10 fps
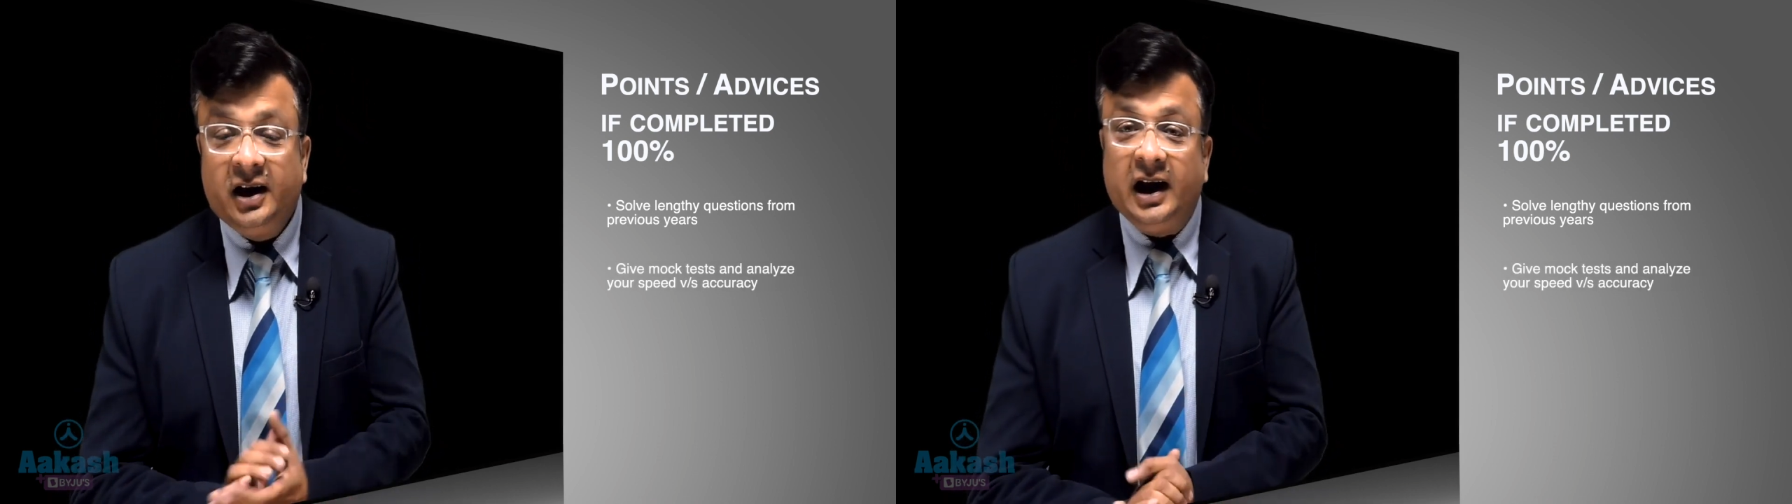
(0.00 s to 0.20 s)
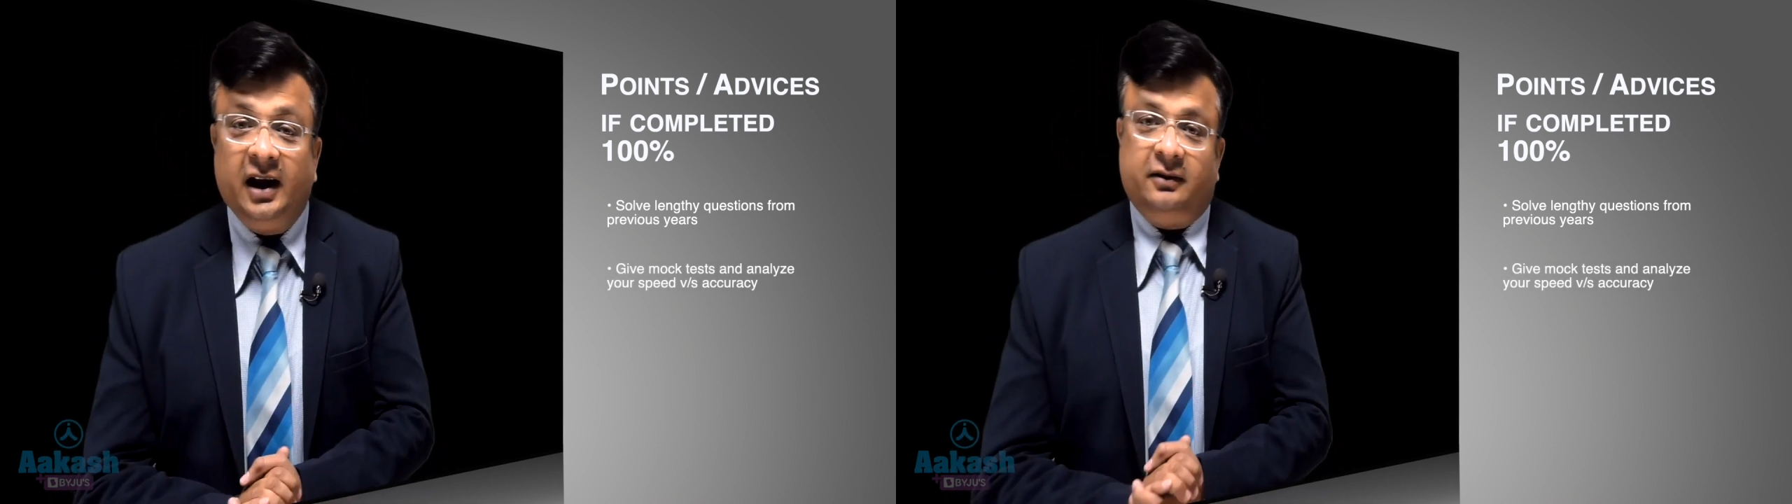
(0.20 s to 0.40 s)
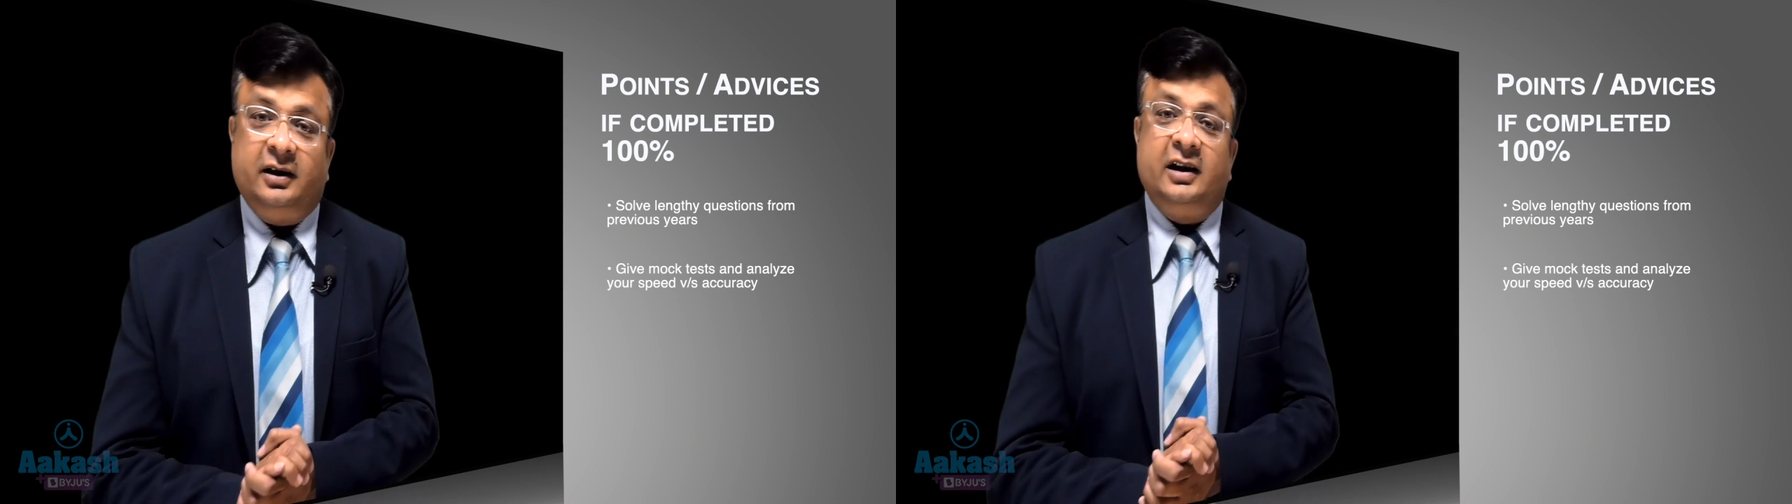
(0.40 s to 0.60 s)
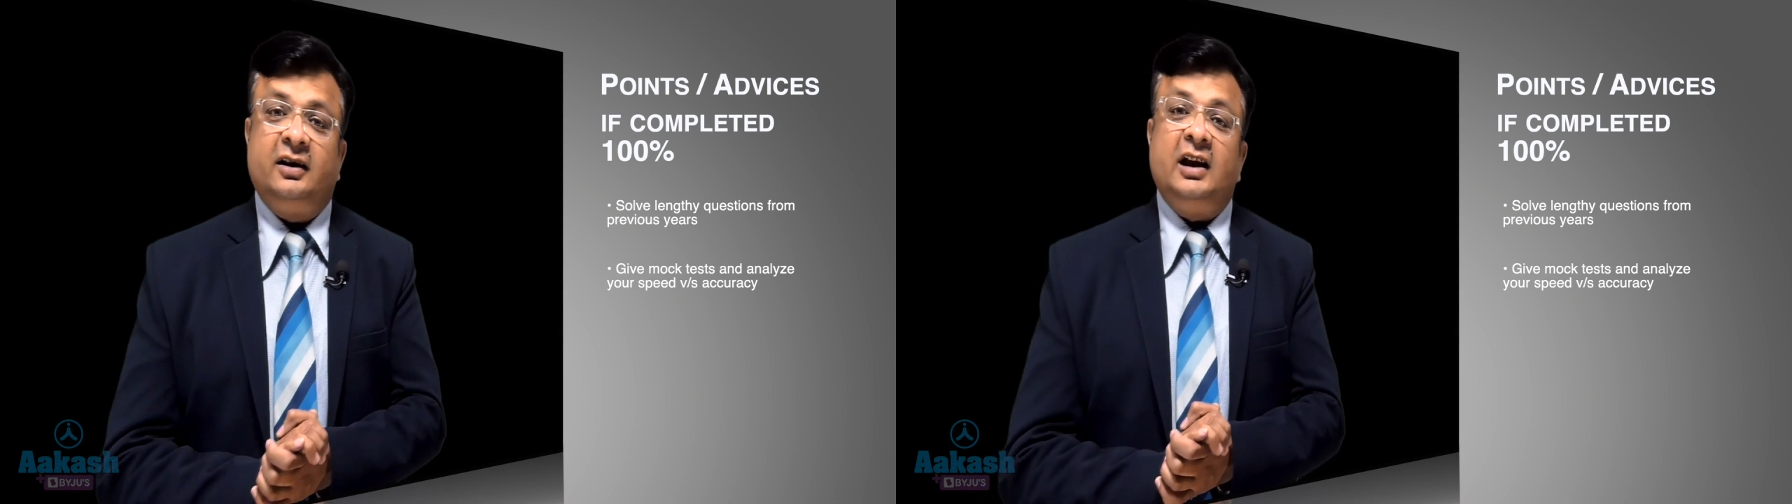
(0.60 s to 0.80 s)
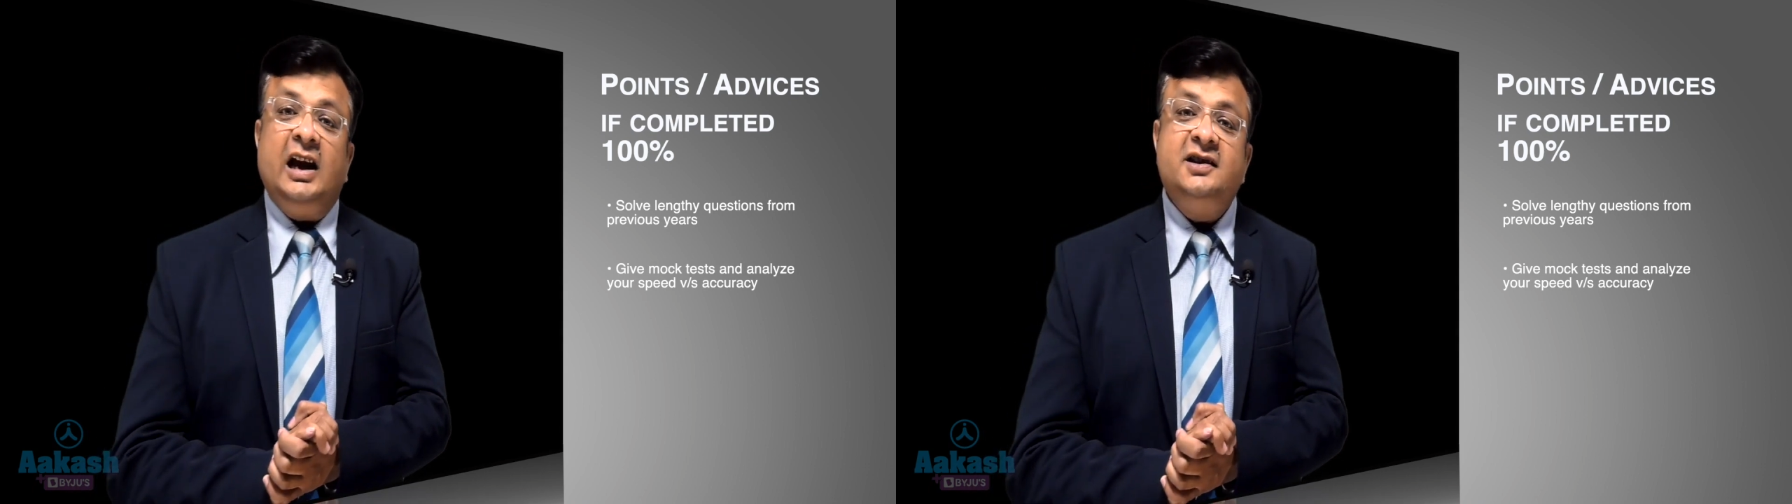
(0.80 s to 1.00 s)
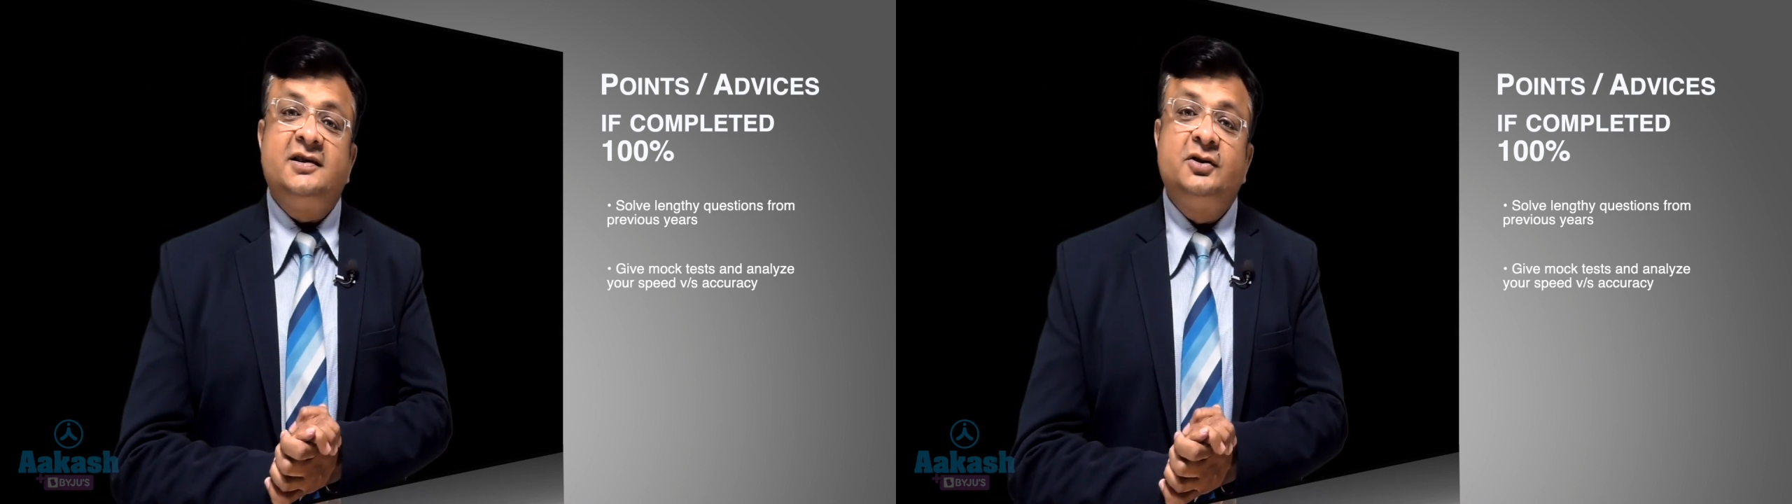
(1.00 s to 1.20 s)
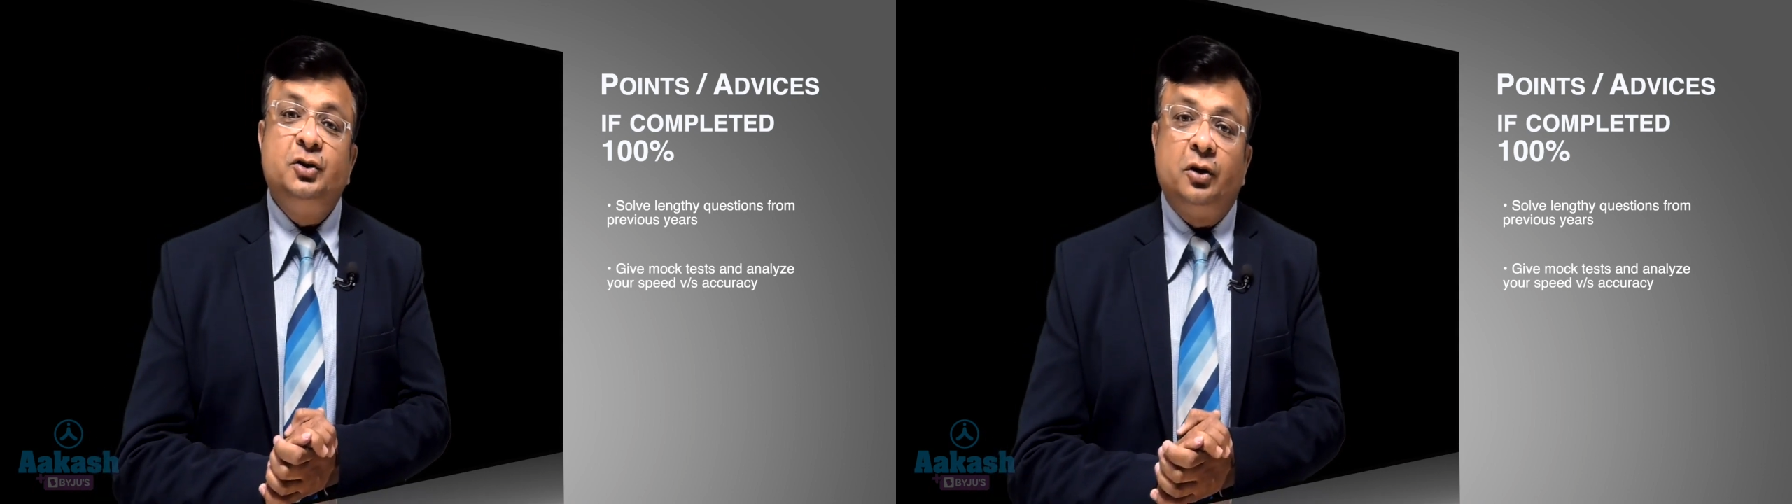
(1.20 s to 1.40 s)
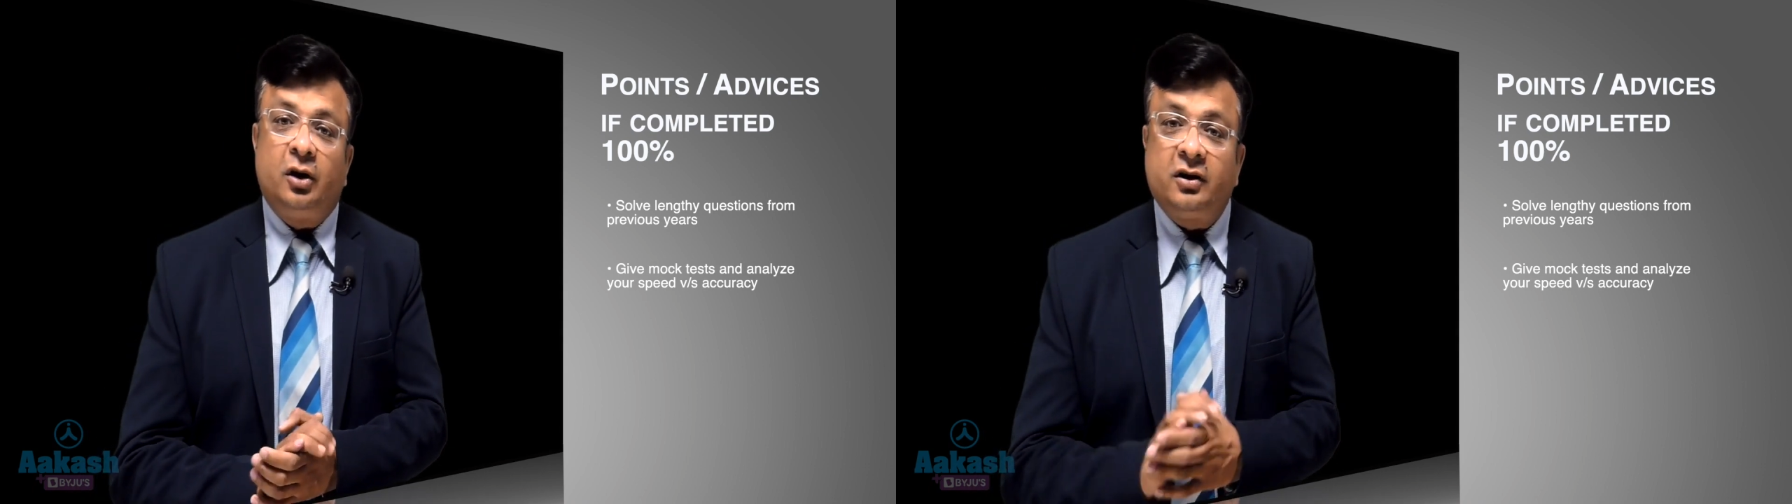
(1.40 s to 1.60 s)
and analyze
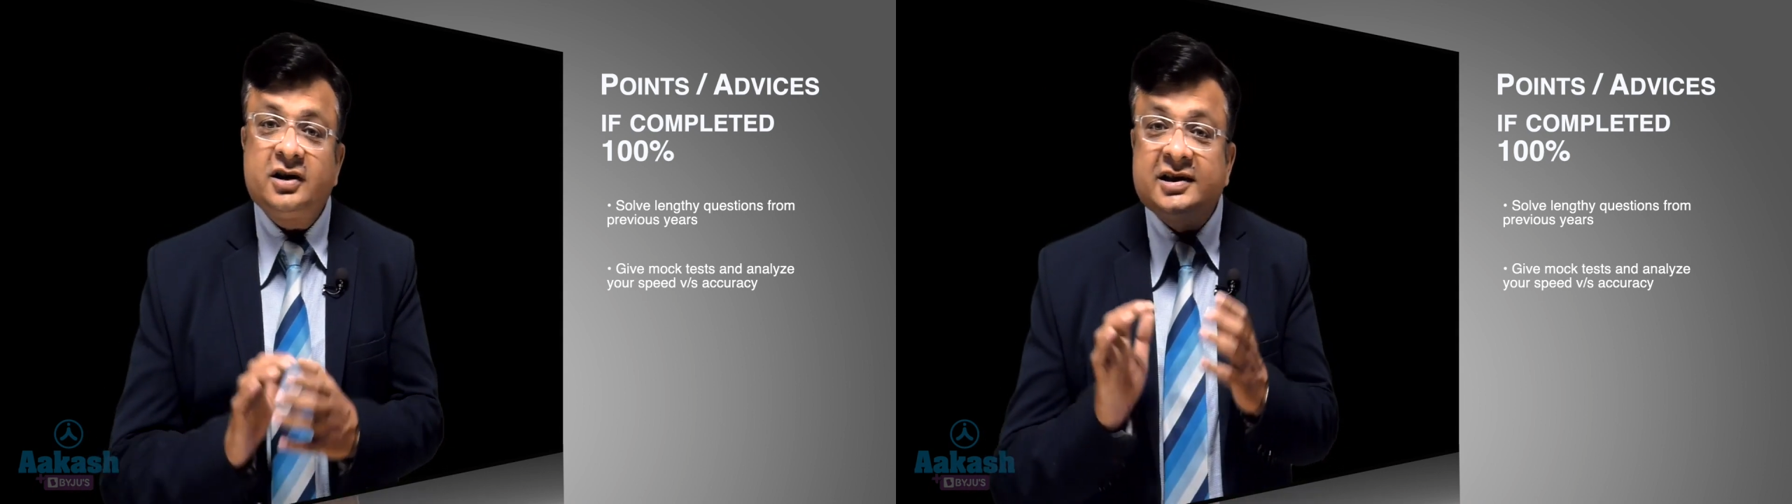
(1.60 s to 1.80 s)
your